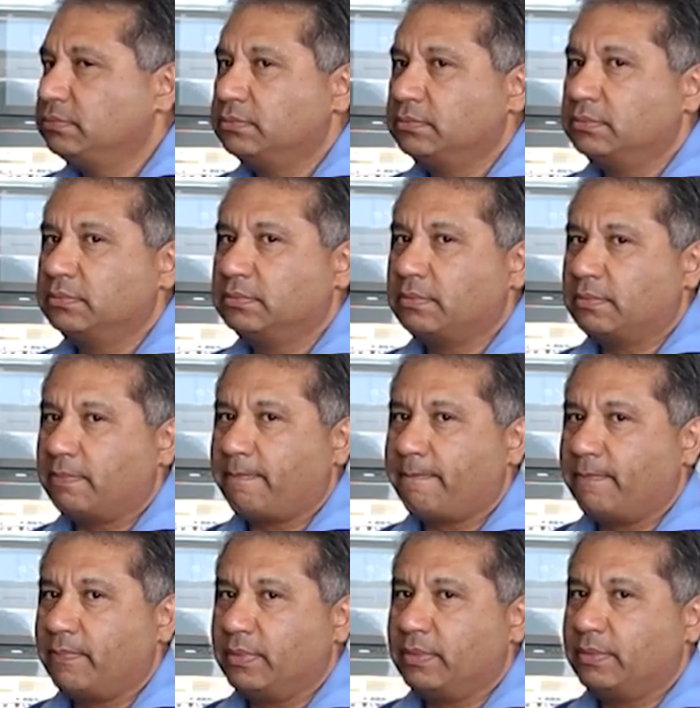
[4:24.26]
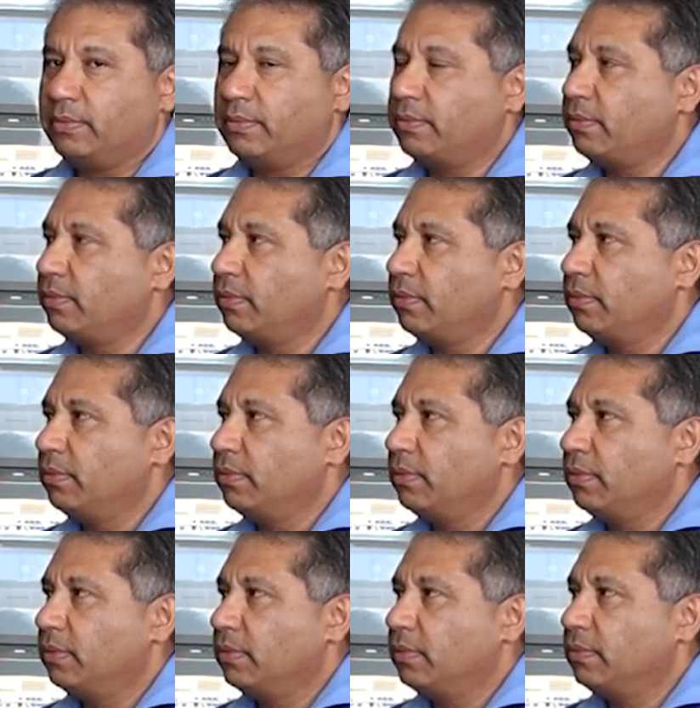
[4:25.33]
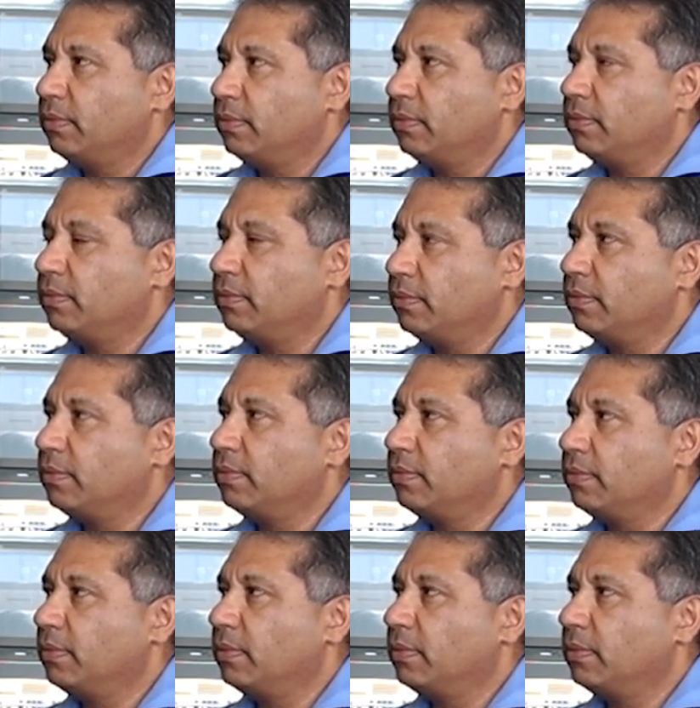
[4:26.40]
This person isn't speaking.